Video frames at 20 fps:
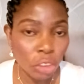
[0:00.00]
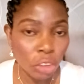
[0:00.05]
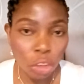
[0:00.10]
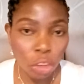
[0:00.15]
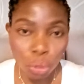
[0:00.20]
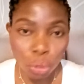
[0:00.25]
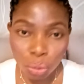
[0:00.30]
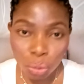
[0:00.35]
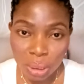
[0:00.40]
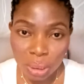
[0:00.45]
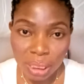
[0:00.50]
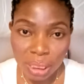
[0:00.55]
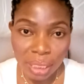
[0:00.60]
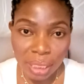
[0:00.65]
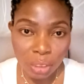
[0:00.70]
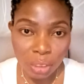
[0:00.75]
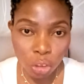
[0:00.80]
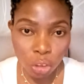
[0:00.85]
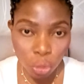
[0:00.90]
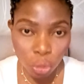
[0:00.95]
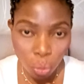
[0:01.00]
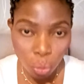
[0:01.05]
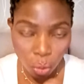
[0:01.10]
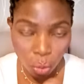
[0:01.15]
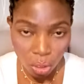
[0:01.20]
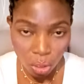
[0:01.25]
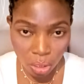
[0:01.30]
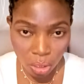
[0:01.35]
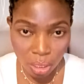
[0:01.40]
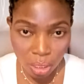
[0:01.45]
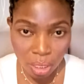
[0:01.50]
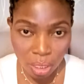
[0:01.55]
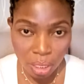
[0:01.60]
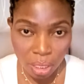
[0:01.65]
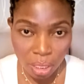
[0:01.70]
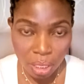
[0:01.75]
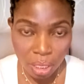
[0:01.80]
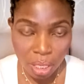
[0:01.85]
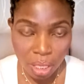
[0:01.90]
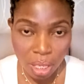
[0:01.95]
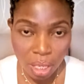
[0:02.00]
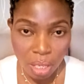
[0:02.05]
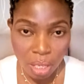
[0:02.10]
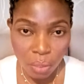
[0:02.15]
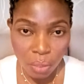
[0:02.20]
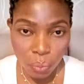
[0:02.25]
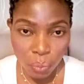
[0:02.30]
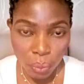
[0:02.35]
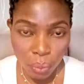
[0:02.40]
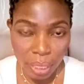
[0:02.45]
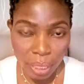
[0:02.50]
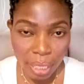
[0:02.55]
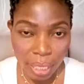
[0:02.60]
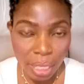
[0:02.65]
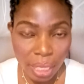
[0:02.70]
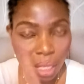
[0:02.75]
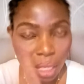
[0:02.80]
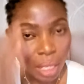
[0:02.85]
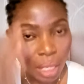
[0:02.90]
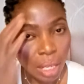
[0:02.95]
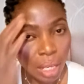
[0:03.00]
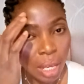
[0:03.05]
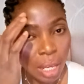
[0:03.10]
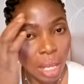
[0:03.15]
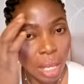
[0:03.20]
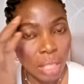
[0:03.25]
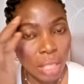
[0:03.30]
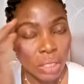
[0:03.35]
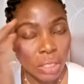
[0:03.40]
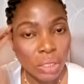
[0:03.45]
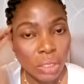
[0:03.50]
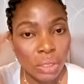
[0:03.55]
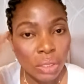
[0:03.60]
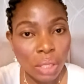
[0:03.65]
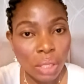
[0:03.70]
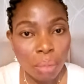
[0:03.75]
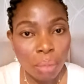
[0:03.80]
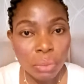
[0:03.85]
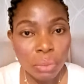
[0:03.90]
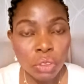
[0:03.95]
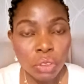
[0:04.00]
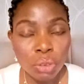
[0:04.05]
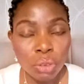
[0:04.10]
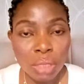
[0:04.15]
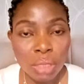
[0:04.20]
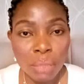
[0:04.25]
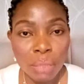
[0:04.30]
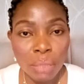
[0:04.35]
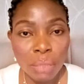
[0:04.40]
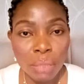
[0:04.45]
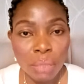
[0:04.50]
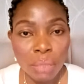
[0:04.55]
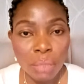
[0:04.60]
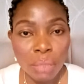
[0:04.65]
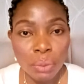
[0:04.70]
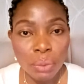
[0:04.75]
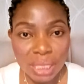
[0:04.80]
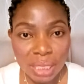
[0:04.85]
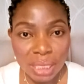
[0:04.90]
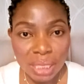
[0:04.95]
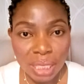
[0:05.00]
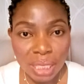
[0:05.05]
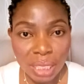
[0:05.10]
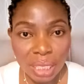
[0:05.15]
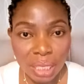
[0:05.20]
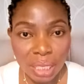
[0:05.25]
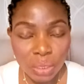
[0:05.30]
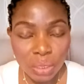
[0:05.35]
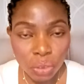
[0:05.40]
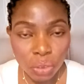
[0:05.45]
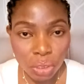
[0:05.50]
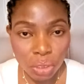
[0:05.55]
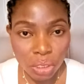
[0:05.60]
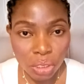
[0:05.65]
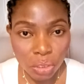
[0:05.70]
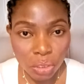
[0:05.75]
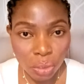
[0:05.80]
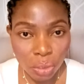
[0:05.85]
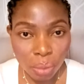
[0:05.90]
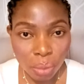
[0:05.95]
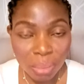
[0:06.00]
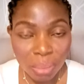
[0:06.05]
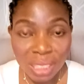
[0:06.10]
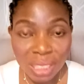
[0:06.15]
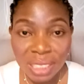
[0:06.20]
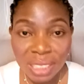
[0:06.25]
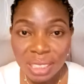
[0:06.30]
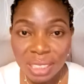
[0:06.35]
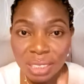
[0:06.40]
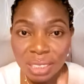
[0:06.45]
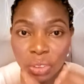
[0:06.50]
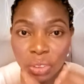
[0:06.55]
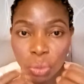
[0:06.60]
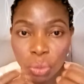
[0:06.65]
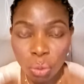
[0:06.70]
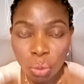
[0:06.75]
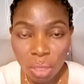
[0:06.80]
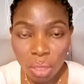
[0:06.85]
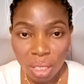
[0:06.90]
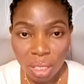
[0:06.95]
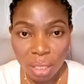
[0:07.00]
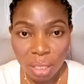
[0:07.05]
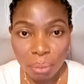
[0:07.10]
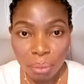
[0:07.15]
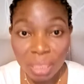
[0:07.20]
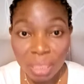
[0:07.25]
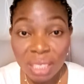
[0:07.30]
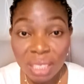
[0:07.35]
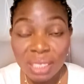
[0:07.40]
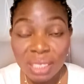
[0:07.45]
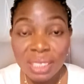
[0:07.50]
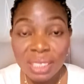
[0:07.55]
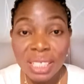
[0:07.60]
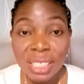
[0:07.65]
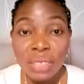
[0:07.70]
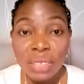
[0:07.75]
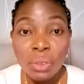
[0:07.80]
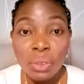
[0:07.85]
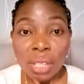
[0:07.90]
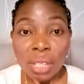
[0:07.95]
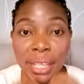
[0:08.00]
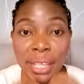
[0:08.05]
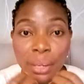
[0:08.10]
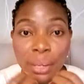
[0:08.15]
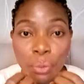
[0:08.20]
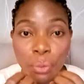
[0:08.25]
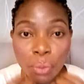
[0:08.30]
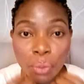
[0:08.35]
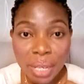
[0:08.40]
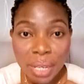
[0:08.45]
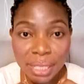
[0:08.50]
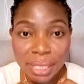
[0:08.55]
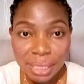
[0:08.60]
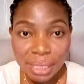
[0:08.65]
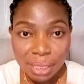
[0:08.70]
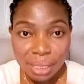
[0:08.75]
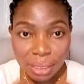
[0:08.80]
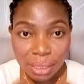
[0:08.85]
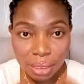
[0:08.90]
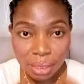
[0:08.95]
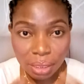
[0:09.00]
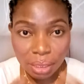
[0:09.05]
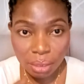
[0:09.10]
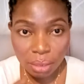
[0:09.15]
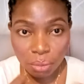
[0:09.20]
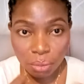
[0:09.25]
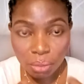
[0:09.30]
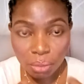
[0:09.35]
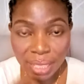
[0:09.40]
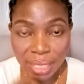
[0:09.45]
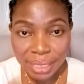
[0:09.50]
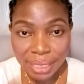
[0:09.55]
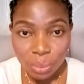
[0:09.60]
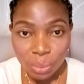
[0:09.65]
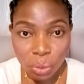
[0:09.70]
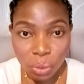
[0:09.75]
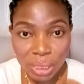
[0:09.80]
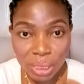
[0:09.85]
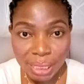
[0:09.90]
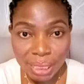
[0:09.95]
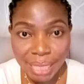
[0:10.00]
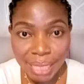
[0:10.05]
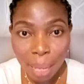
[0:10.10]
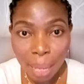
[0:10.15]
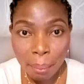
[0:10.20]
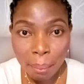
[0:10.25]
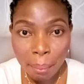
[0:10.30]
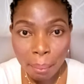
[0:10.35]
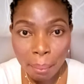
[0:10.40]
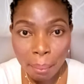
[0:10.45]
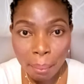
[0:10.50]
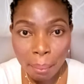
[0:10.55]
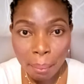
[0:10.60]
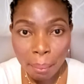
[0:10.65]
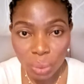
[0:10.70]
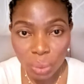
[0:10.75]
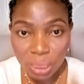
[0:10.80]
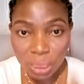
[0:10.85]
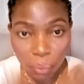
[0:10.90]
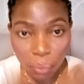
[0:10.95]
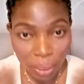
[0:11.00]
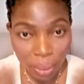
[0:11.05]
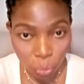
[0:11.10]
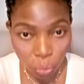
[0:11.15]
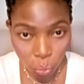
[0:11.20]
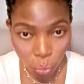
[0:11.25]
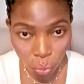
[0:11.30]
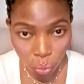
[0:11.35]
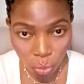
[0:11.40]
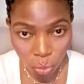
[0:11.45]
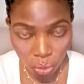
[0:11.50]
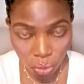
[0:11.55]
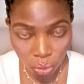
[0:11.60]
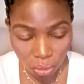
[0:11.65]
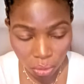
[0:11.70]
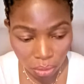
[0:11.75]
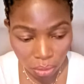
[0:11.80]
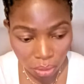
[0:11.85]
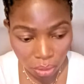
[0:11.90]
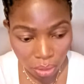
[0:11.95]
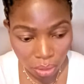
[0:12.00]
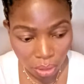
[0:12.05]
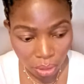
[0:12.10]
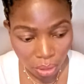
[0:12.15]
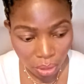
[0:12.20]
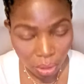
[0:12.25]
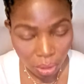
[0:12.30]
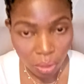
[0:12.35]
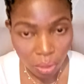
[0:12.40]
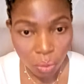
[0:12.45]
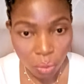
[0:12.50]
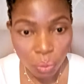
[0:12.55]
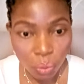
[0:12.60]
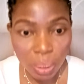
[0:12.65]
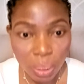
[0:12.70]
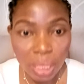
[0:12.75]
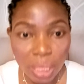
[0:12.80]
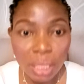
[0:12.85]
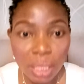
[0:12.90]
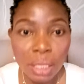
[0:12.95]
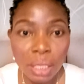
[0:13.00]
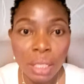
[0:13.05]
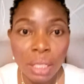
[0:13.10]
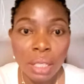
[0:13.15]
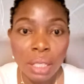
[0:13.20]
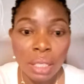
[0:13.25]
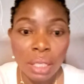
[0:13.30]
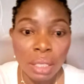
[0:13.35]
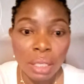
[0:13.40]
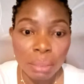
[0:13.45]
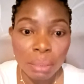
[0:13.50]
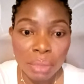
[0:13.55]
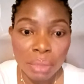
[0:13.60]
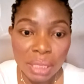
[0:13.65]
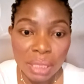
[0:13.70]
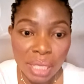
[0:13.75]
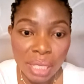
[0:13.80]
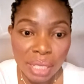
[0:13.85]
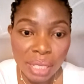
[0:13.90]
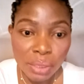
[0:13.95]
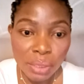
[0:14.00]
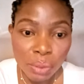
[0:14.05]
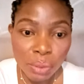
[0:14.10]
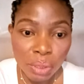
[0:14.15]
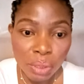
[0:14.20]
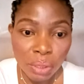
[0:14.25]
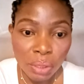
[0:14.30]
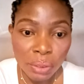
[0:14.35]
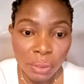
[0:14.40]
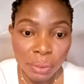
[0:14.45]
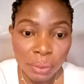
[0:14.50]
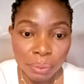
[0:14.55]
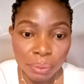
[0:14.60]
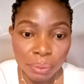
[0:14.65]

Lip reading: children talk. Okay, some children with autistic syndrome no dey talk because they no get words no dey their mouth when they want talk. Okay, please guys hold on.